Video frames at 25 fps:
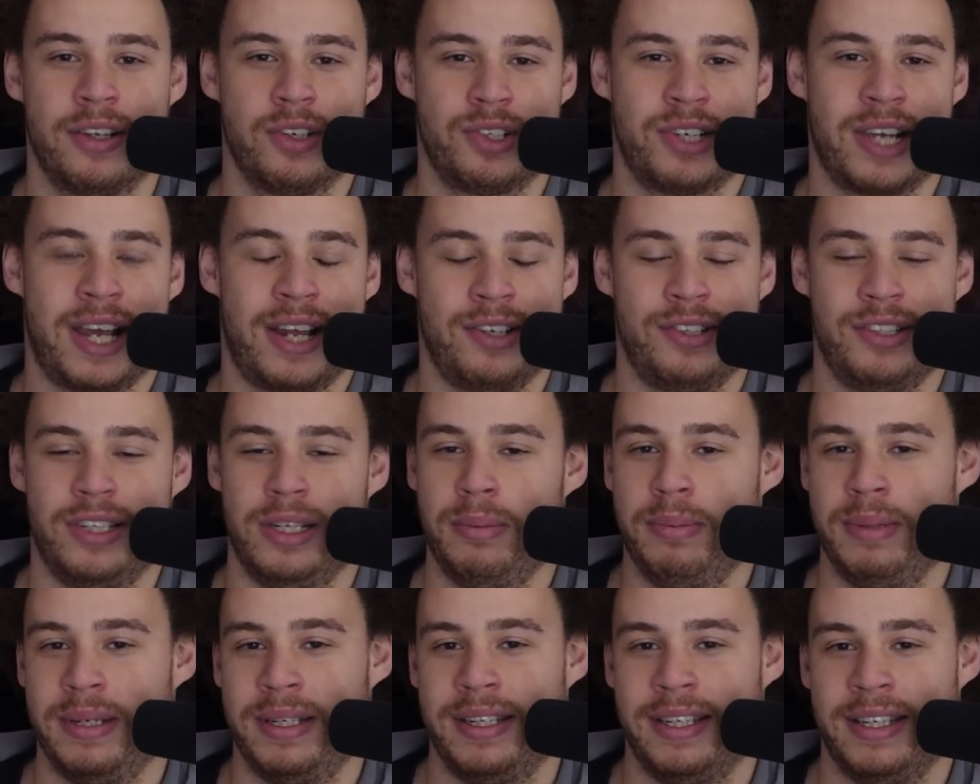
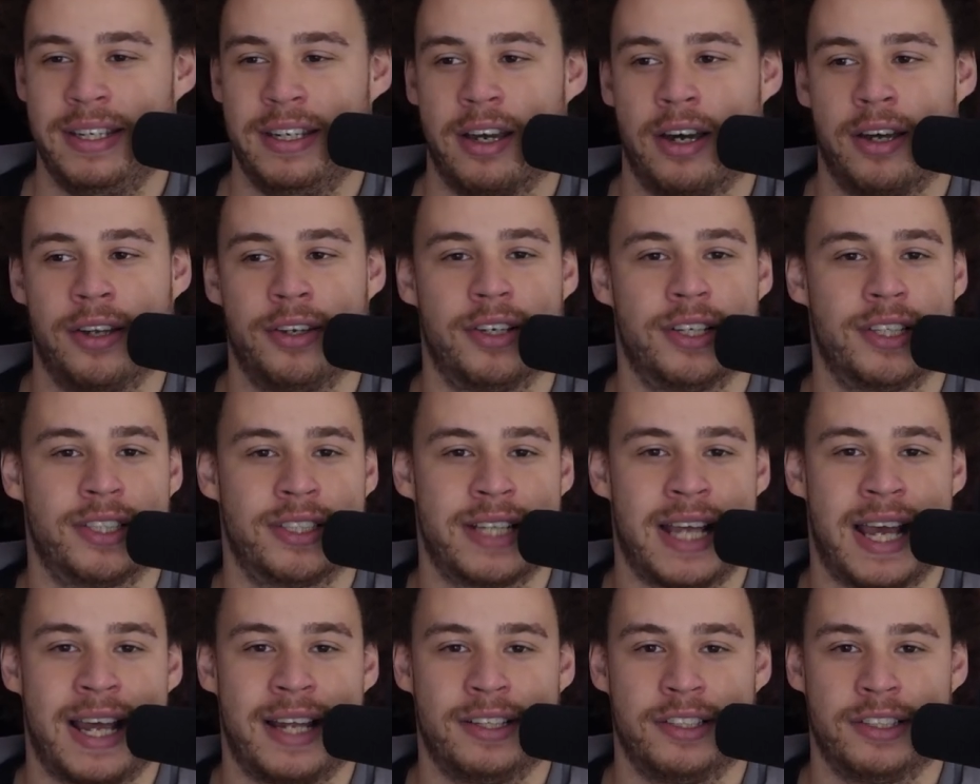ChatGPT
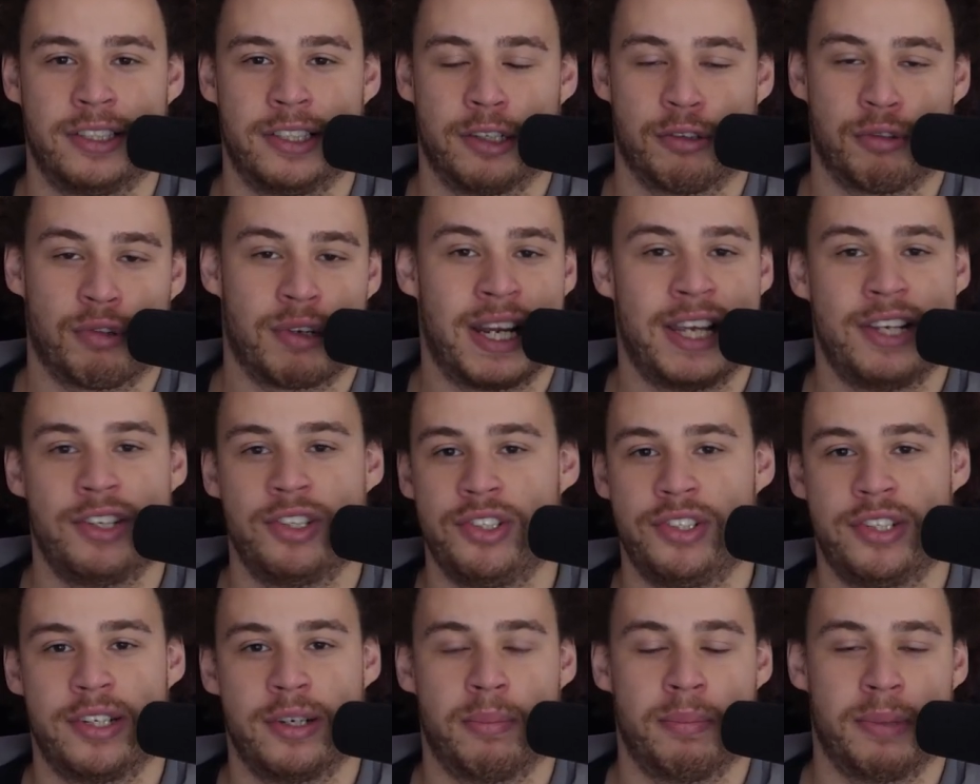understands the
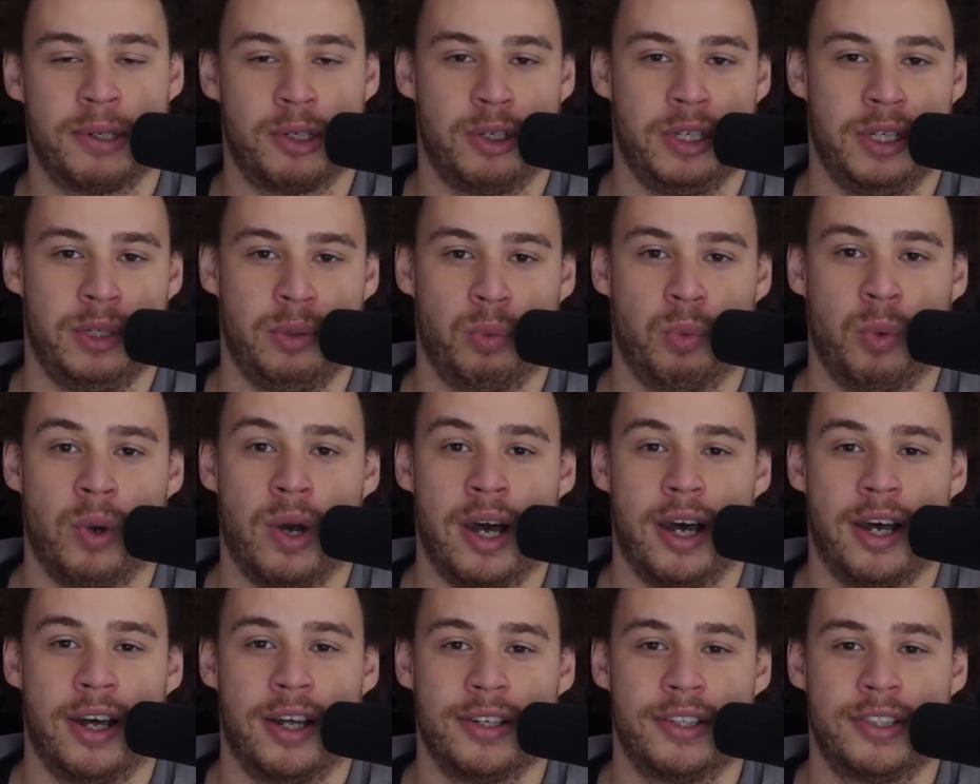relationship between
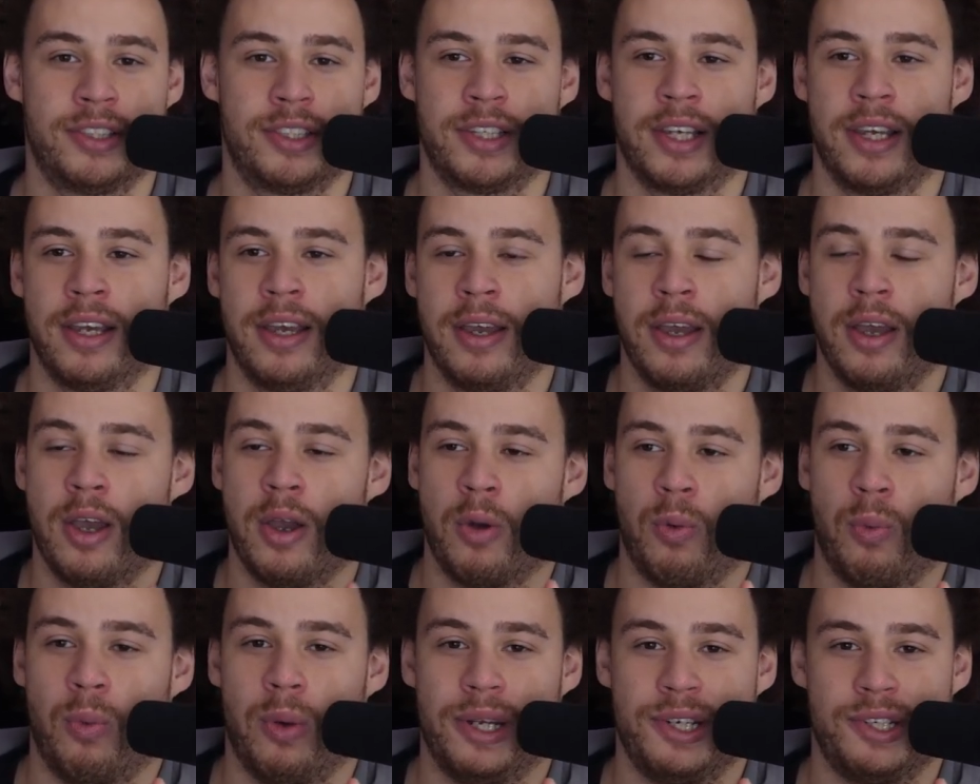words,
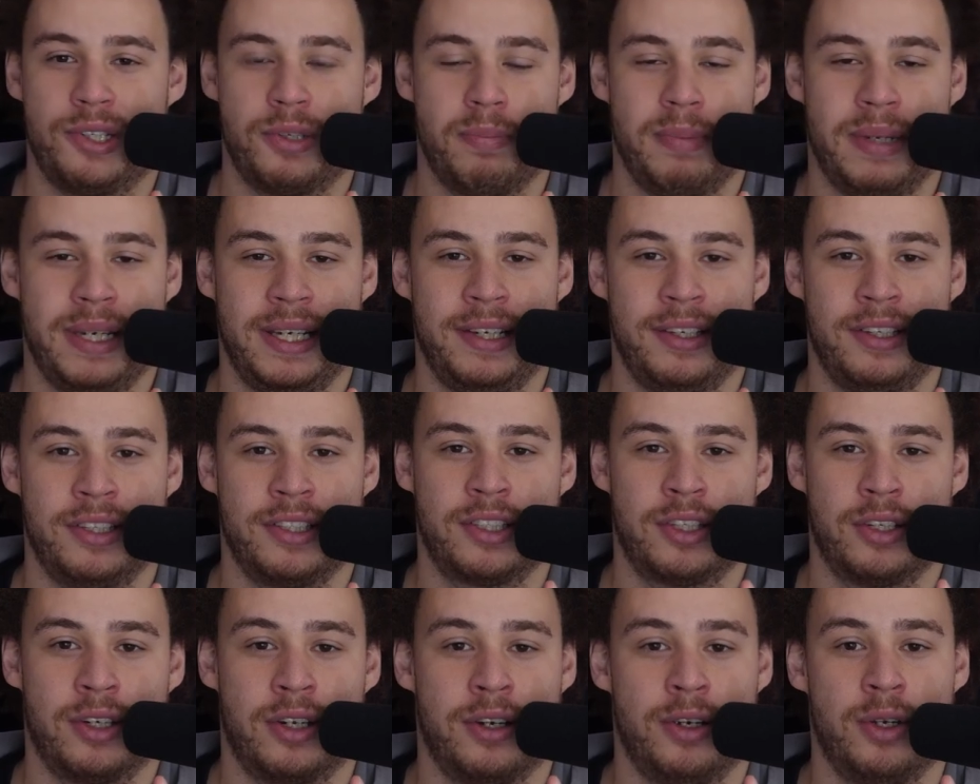which
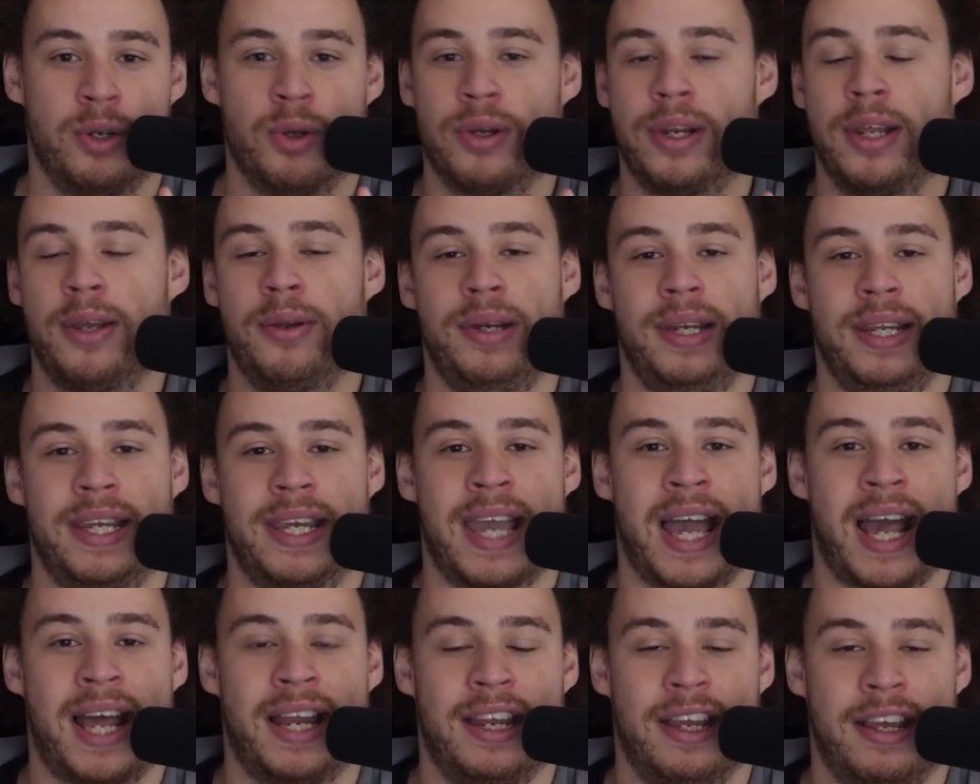means not only
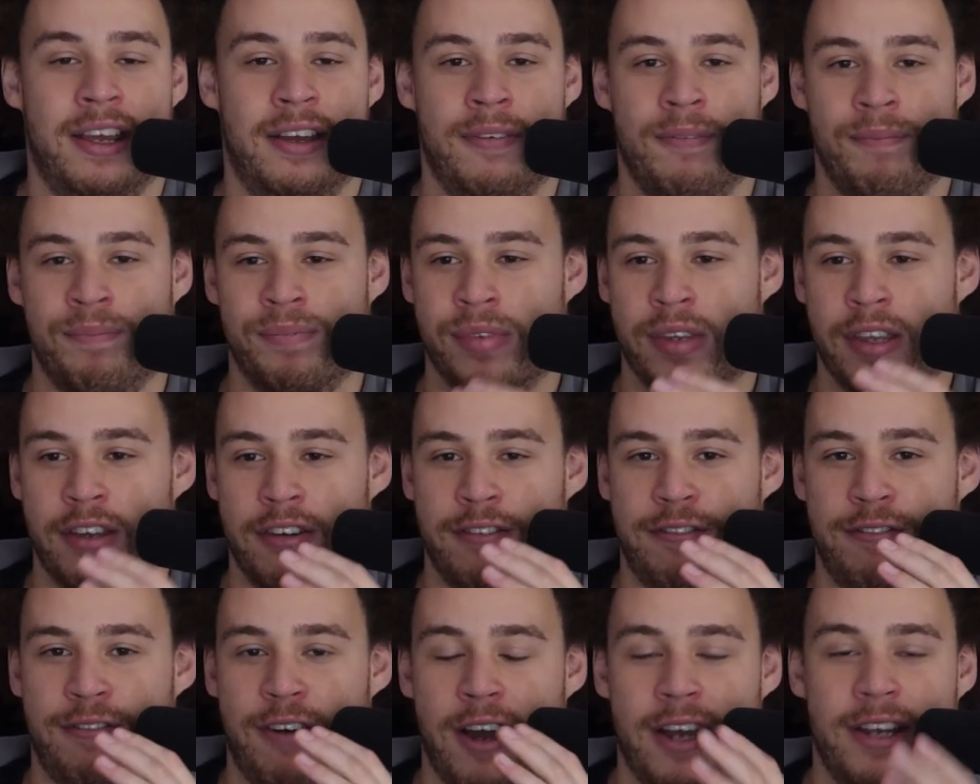can it
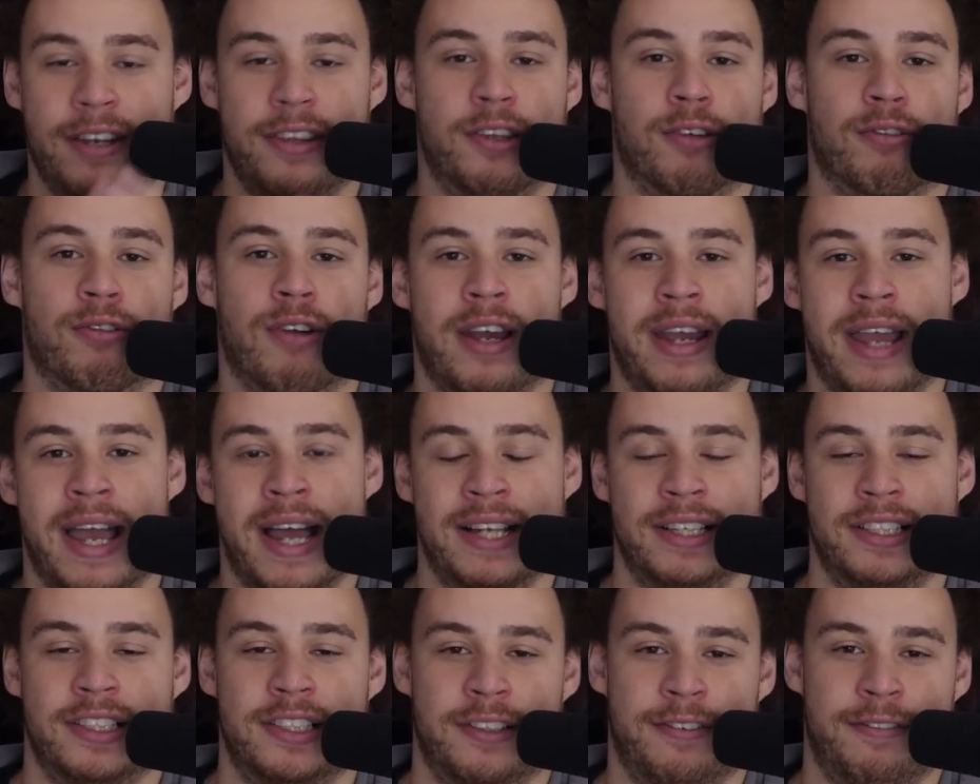find the right
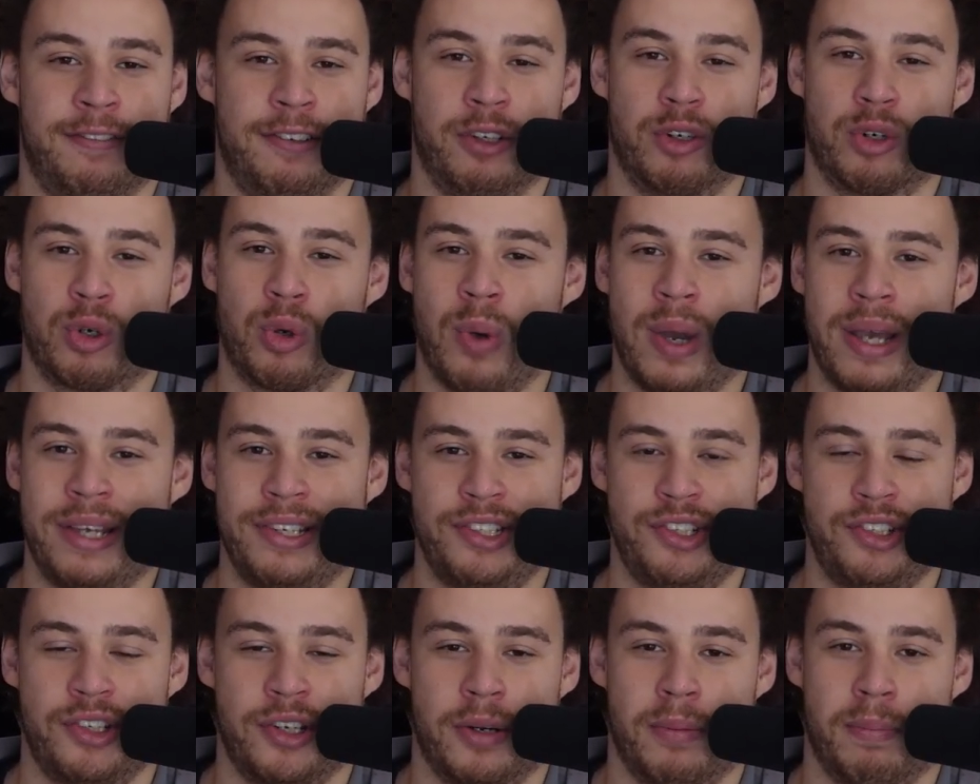answer for your
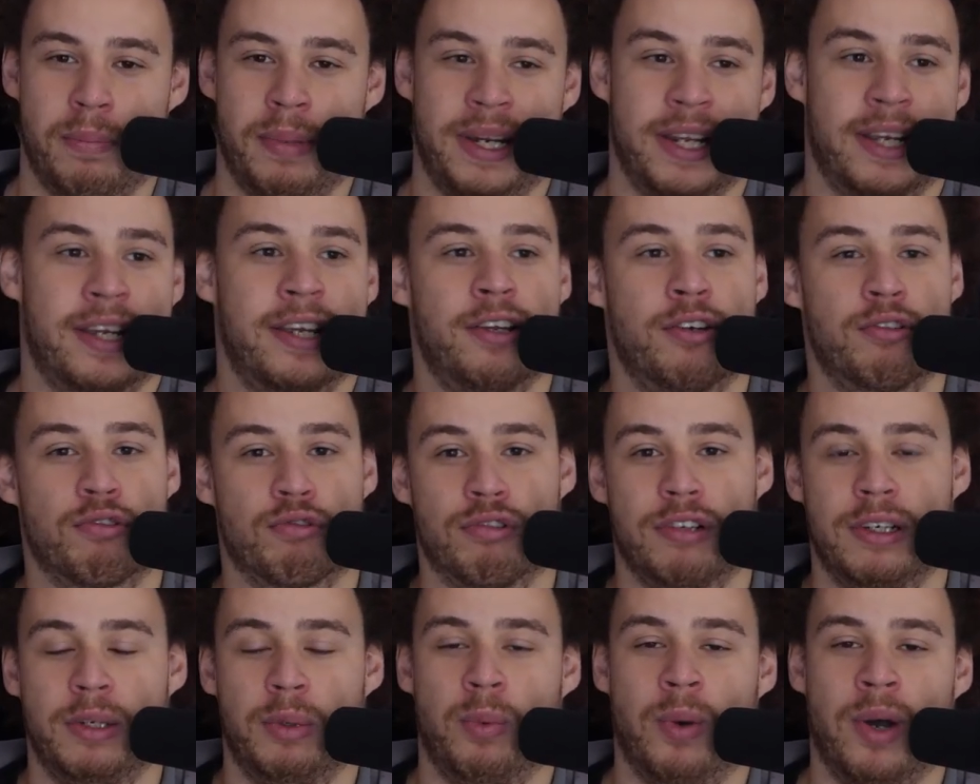question, but it can
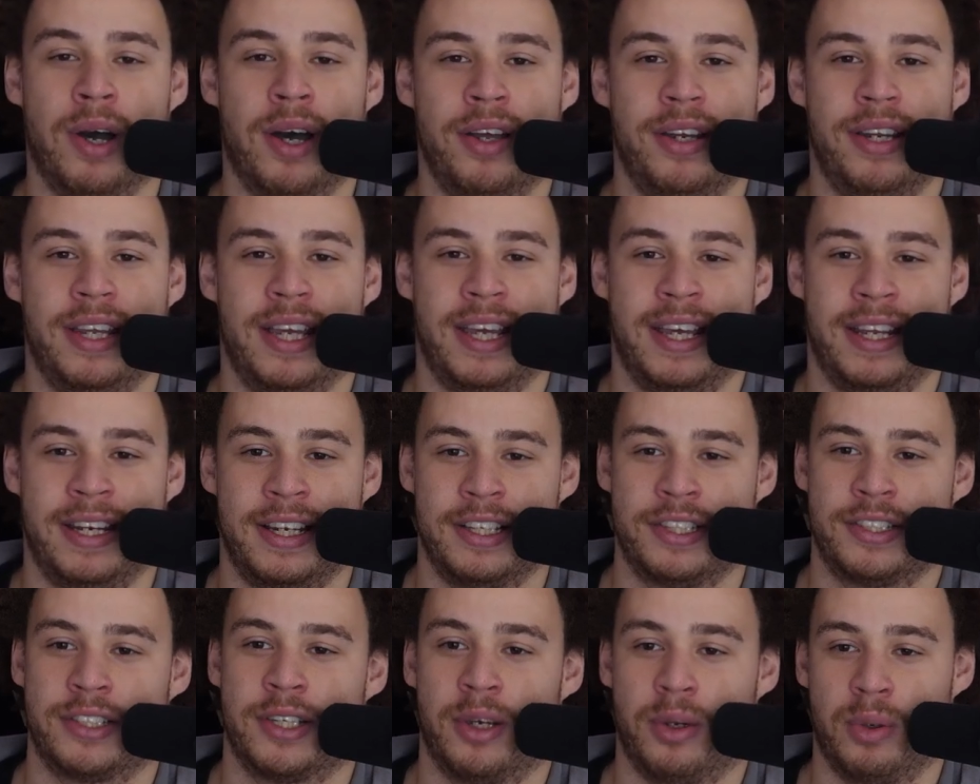reword it in
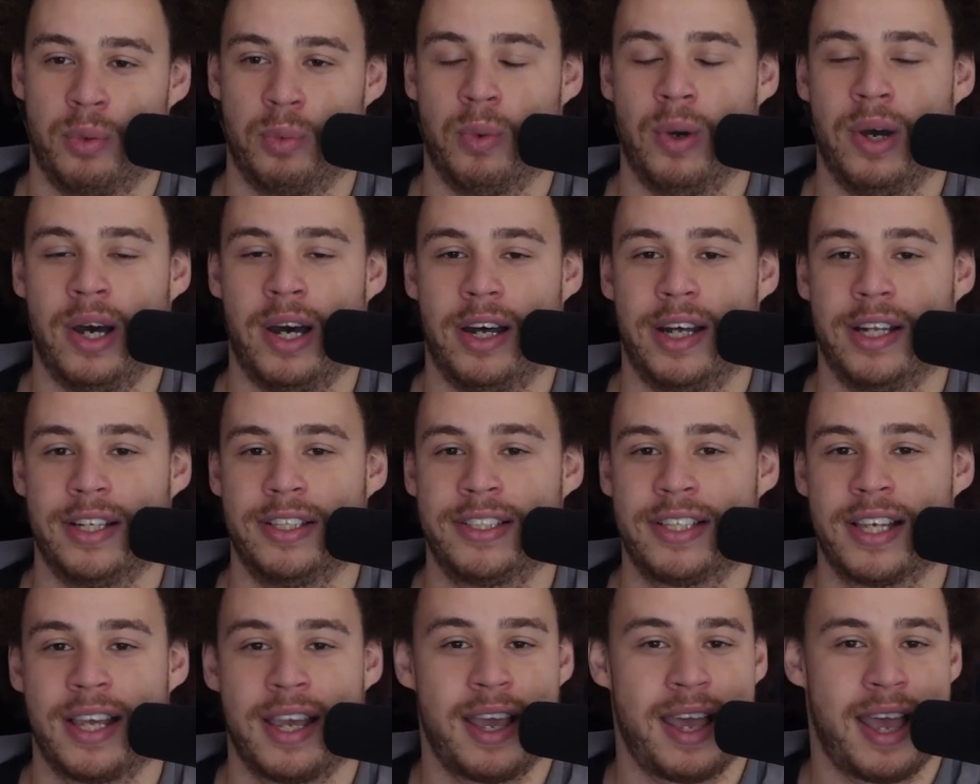its own
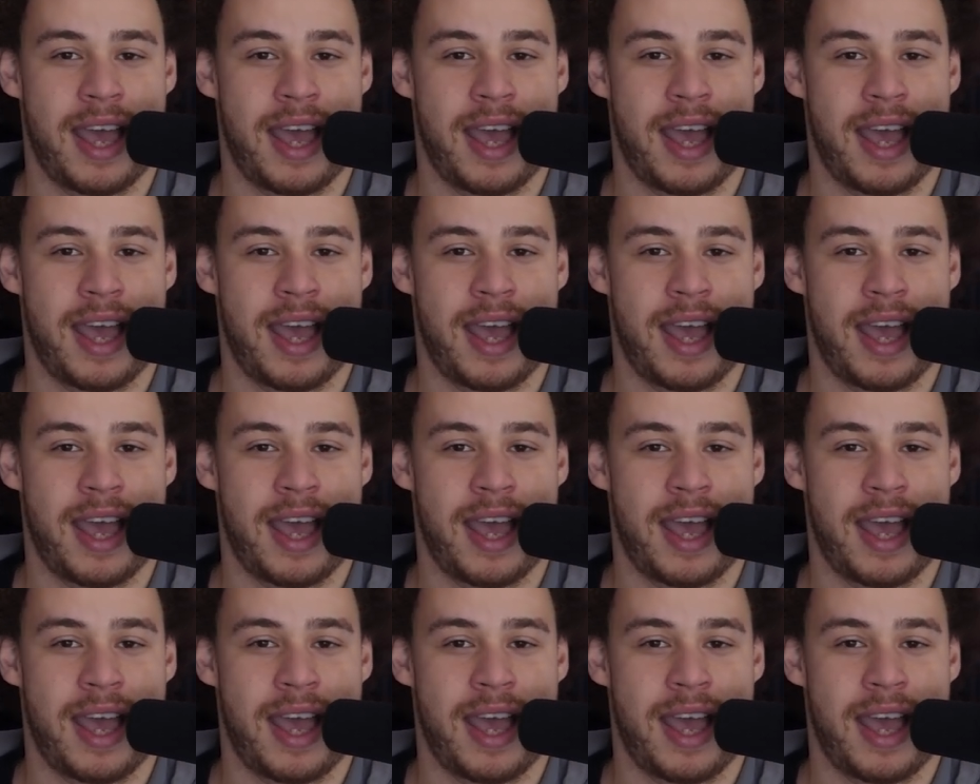words.